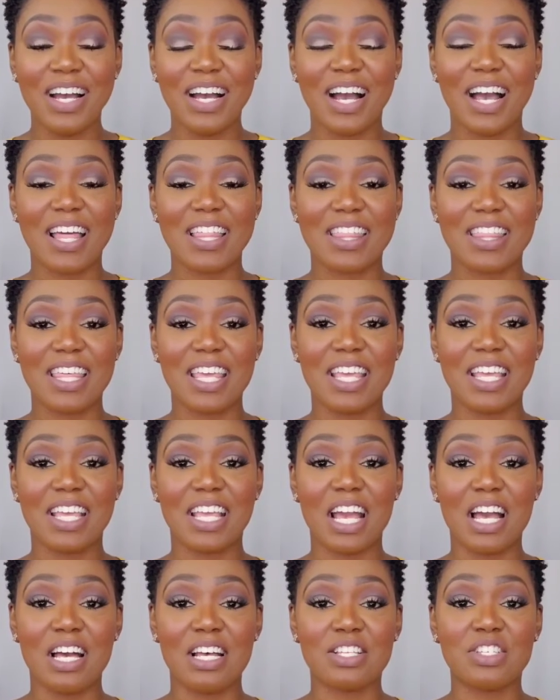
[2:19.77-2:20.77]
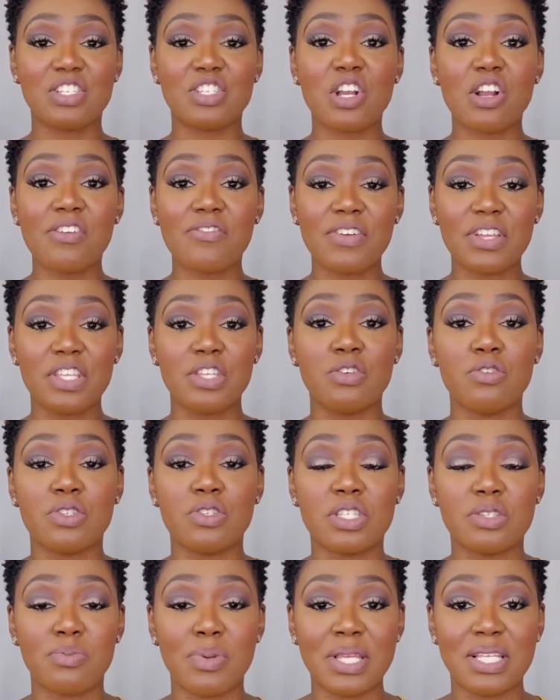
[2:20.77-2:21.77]
I think serving you
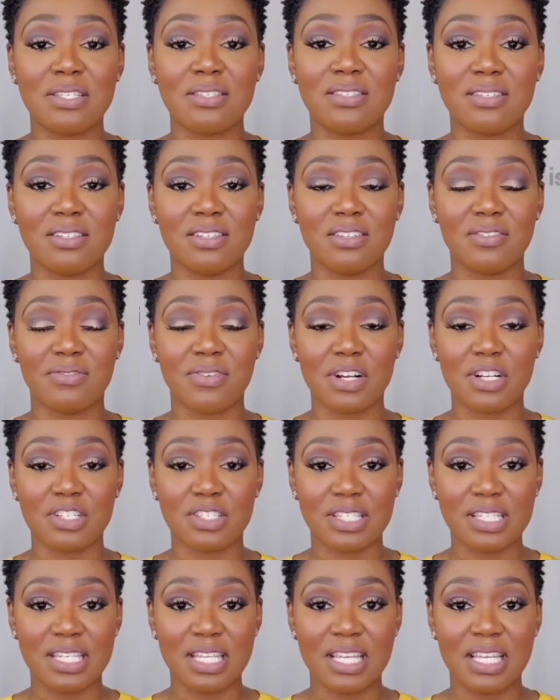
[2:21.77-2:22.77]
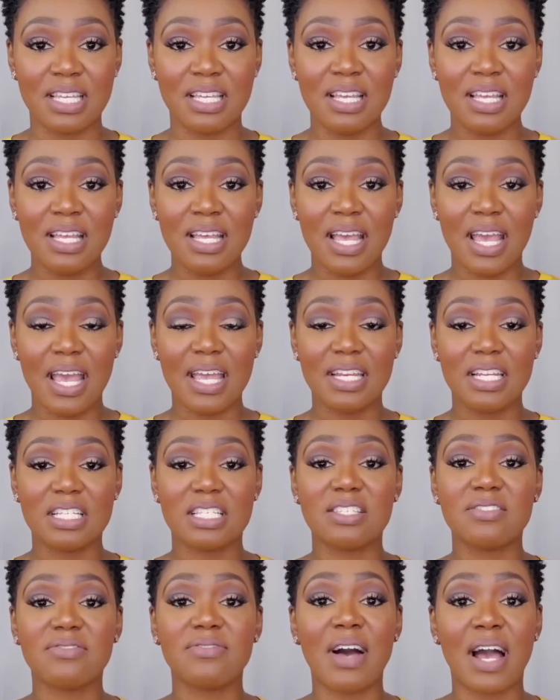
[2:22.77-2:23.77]
speaks to diversity and
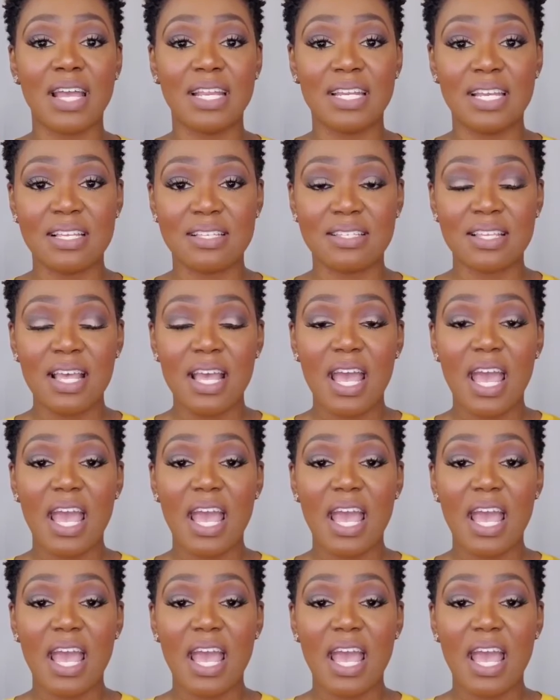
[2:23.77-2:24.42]
its finest.